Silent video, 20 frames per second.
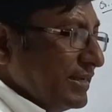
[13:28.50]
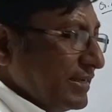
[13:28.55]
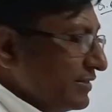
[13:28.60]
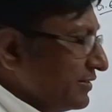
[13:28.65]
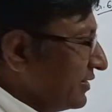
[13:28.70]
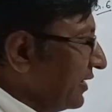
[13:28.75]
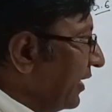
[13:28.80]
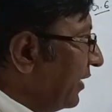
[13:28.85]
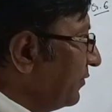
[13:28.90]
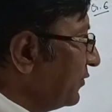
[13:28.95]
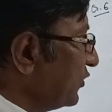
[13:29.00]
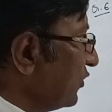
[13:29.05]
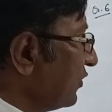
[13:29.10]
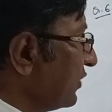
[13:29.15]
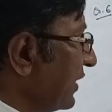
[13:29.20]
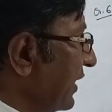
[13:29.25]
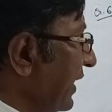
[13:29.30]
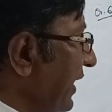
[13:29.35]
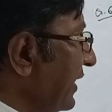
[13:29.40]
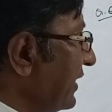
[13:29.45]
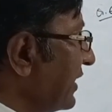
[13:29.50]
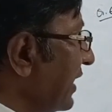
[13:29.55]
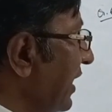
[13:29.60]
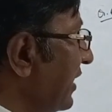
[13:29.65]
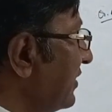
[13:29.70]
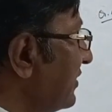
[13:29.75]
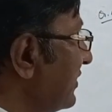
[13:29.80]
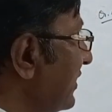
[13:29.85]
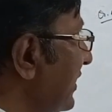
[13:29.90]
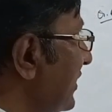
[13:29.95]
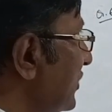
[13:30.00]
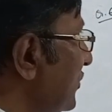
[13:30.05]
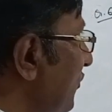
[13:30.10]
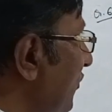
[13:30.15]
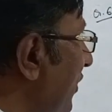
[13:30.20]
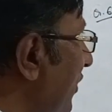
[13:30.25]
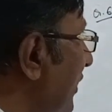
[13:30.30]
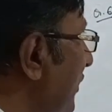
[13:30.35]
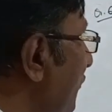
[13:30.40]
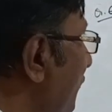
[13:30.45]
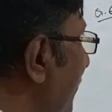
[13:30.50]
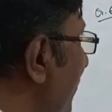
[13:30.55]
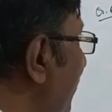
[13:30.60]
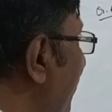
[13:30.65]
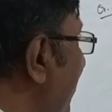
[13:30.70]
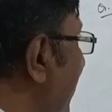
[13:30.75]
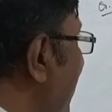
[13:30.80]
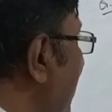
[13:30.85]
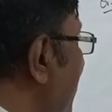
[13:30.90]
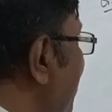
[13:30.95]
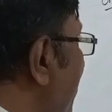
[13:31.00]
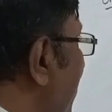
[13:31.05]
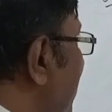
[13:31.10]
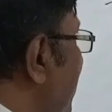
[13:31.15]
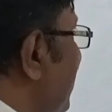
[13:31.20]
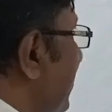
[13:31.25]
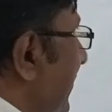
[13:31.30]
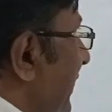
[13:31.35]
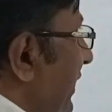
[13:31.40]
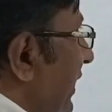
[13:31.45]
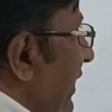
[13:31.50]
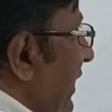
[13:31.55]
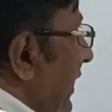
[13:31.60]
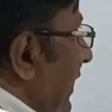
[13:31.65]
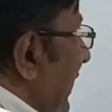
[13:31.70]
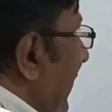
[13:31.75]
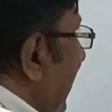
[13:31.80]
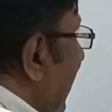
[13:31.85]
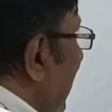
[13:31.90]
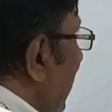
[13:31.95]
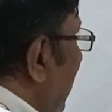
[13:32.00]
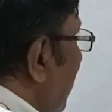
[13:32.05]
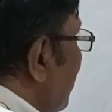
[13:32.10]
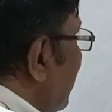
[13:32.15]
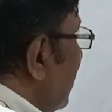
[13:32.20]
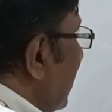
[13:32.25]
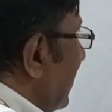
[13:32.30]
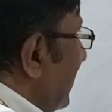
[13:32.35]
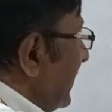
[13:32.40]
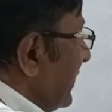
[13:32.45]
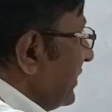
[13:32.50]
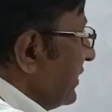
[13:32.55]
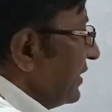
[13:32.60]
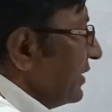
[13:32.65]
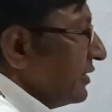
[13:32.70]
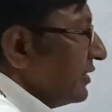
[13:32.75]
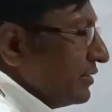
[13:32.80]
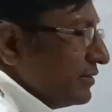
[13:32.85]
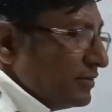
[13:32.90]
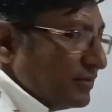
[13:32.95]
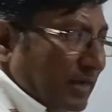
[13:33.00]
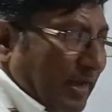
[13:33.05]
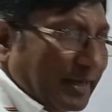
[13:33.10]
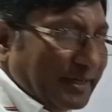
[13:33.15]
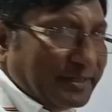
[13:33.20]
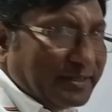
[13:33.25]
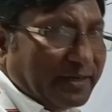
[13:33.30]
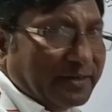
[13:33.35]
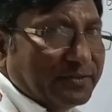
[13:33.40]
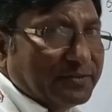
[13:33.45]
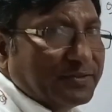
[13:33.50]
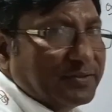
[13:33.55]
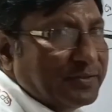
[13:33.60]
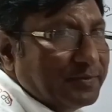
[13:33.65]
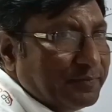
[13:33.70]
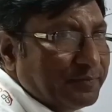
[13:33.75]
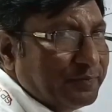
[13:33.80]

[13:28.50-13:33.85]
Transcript: exam. So correct answer is what? 15%. A option is right answer.